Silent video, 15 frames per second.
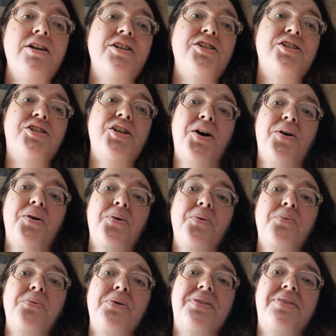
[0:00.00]
So
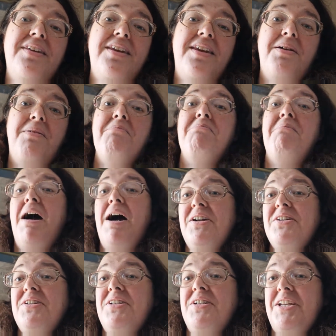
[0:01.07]
with the
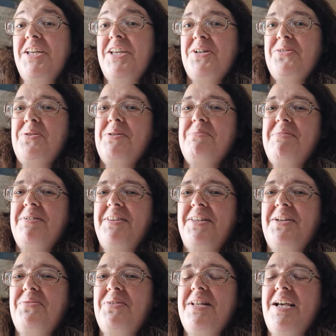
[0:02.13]
modern equipment
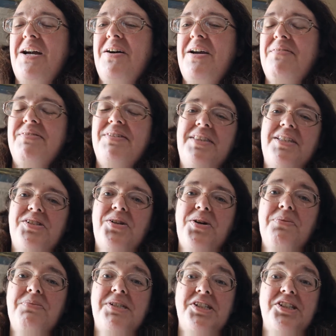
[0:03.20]
that we now have in this
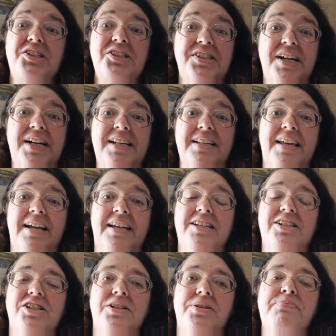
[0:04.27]
home, it's a little tight in that
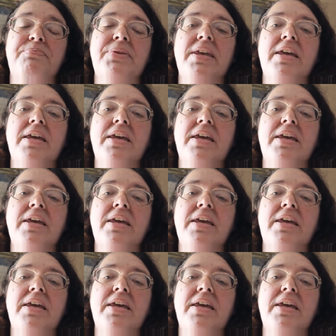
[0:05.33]
kitchen.